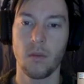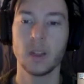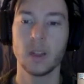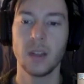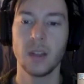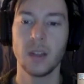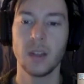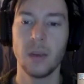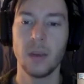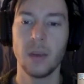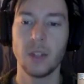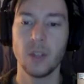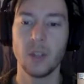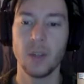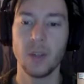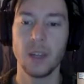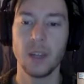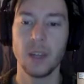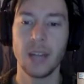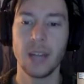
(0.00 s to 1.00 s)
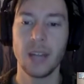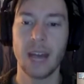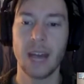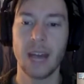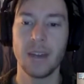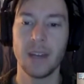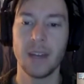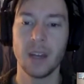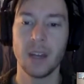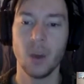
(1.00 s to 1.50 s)
I'm assuming that
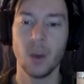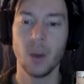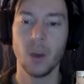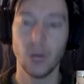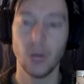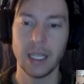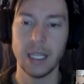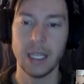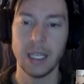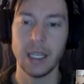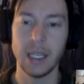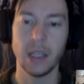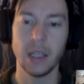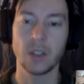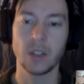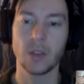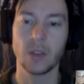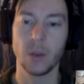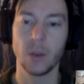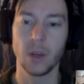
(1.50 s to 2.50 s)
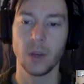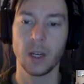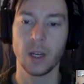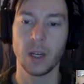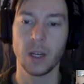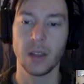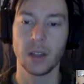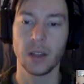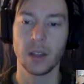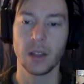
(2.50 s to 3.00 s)
having only an e-ink screen would
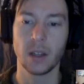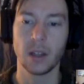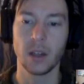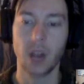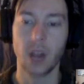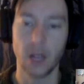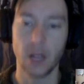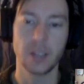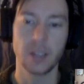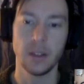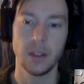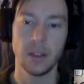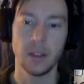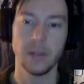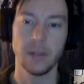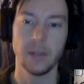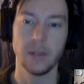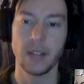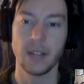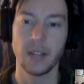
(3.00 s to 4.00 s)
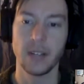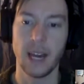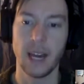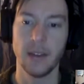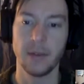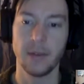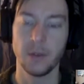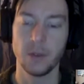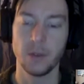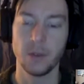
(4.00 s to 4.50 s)
cut the cost of the device in
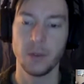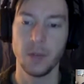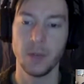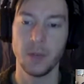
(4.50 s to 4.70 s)
half, which would.